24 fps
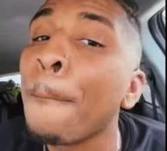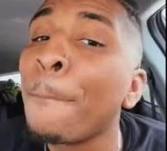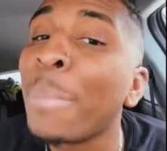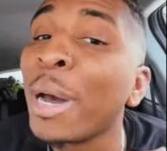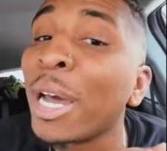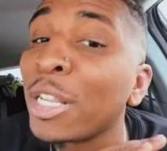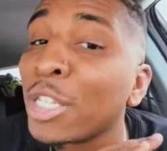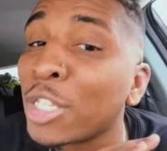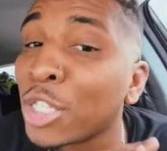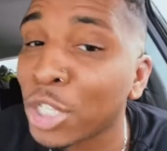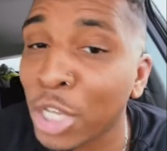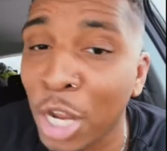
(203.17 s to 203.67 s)

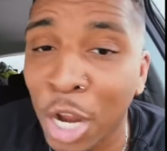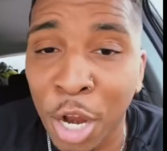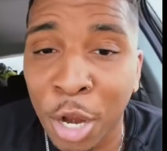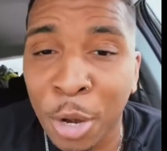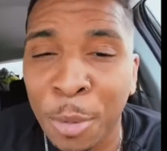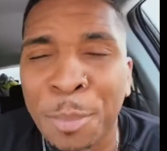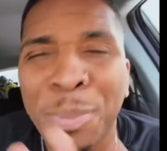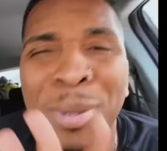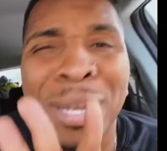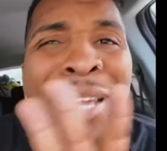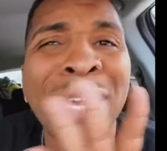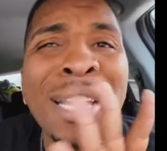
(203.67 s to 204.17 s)
But
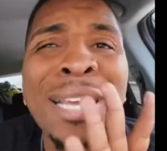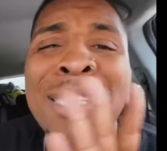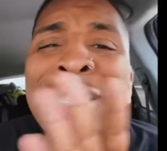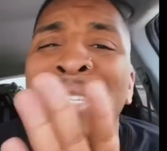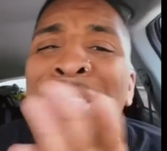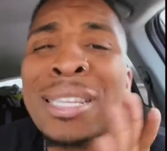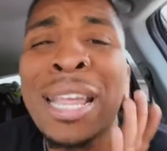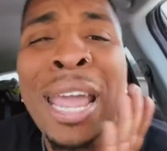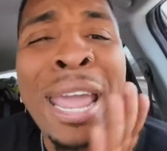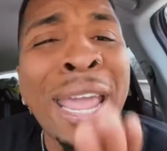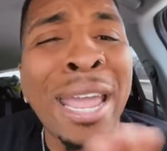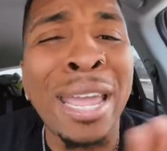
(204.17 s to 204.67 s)
sir, please
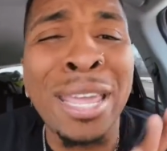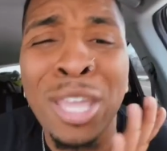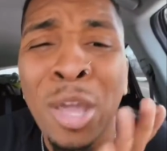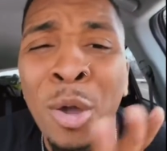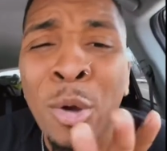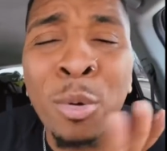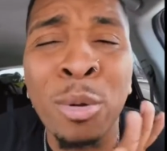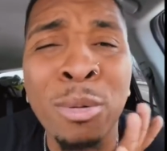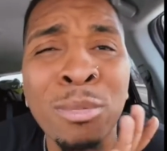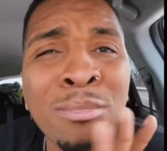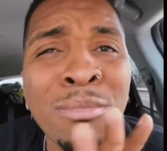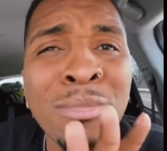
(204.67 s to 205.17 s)
stay in
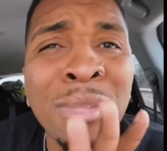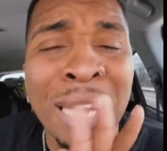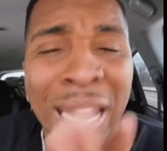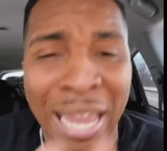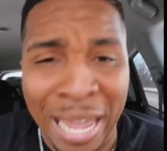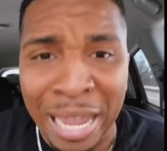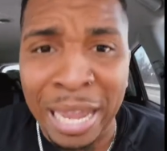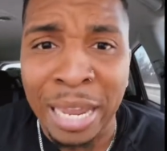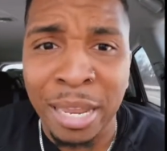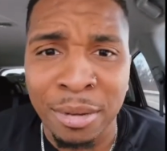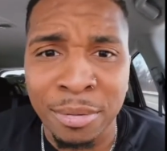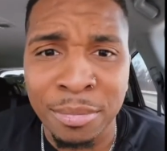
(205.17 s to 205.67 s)
your
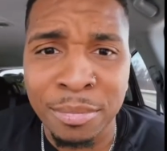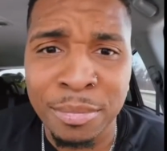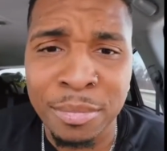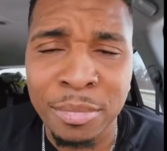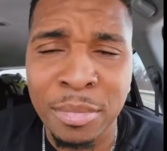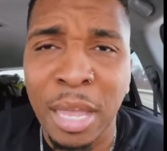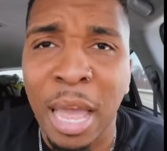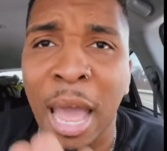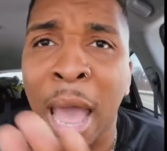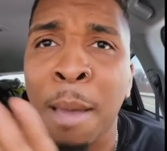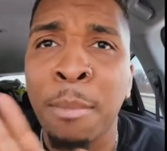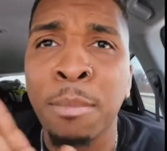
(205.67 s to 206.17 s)
lane.
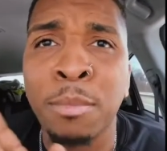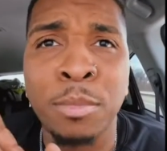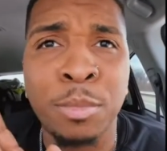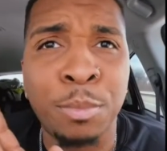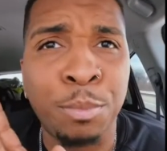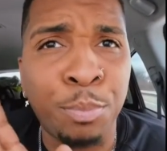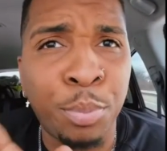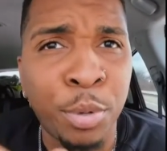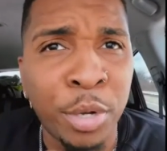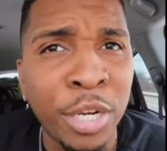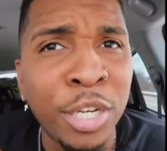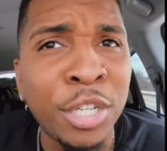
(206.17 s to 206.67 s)

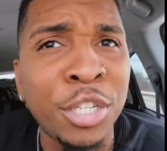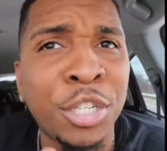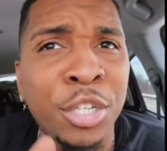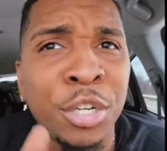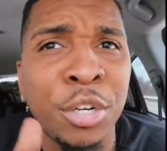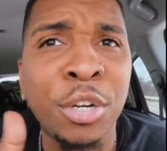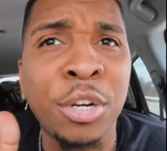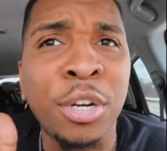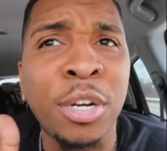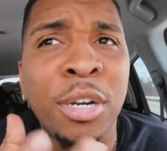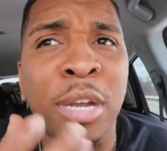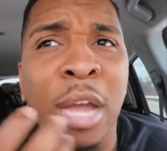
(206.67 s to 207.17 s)
I'm pretty
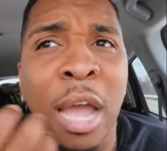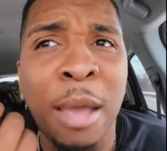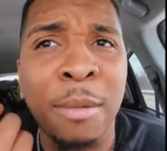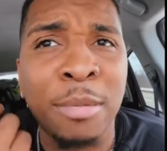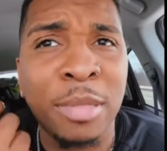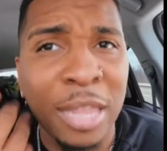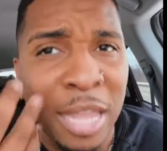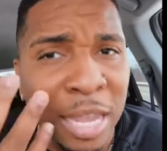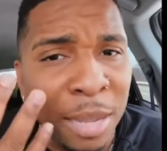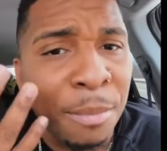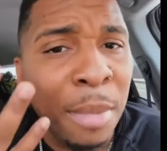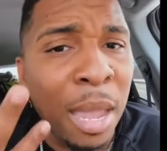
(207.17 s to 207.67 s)
sure, I
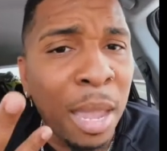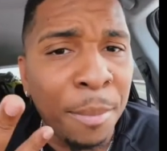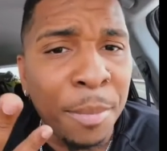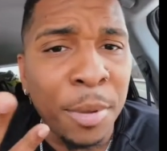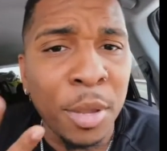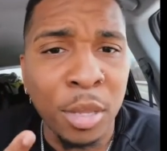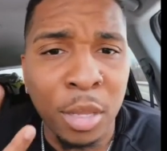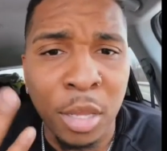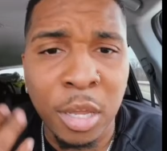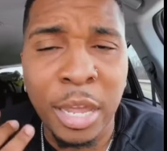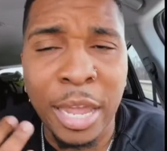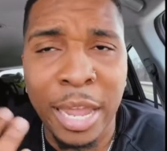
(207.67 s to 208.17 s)
think maybe
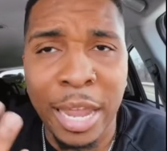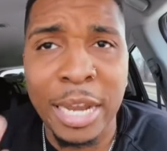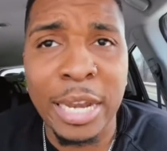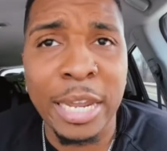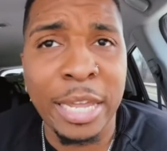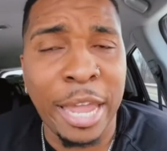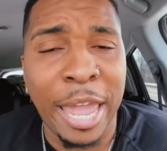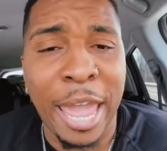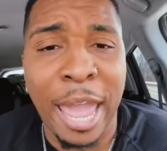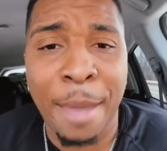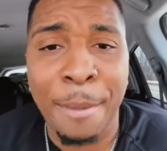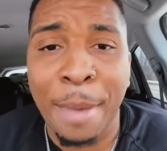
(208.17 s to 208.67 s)
you're a little
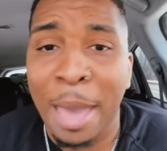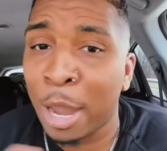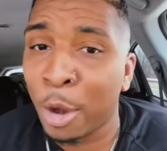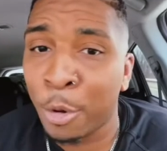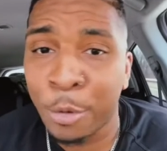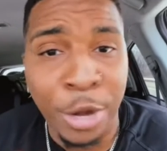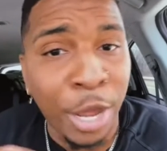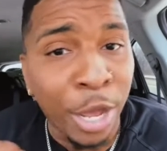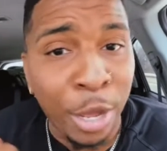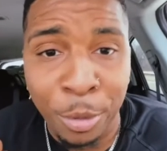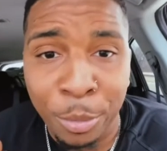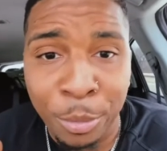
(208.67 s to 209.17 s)
handicapped. I
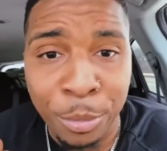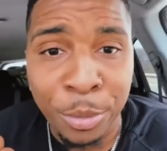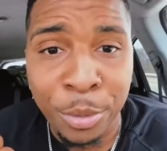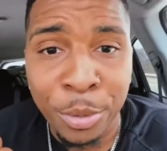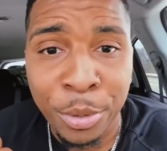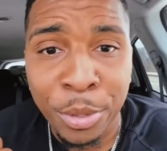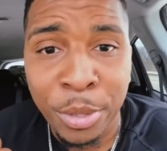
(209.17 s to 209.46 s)
don't know.